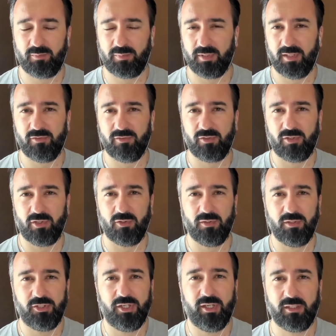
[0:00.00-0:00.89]
please go
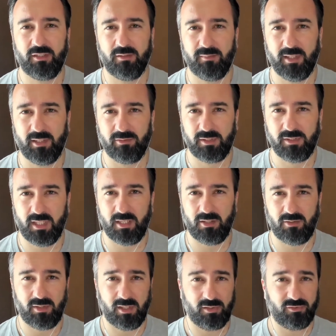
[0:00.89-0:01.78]
and check them out
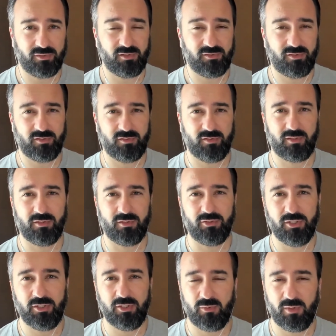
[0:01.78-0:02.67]
now, as this is a
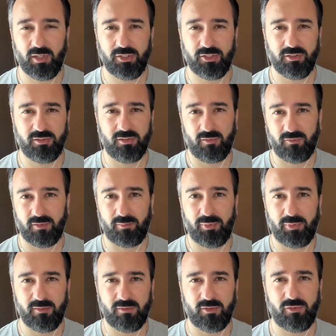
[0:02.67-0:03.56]
continuation of the
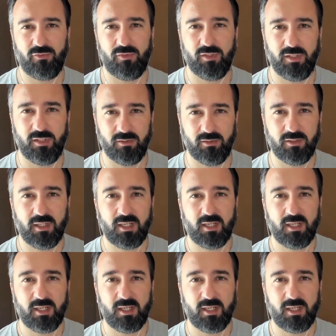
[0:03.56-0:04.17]
previous video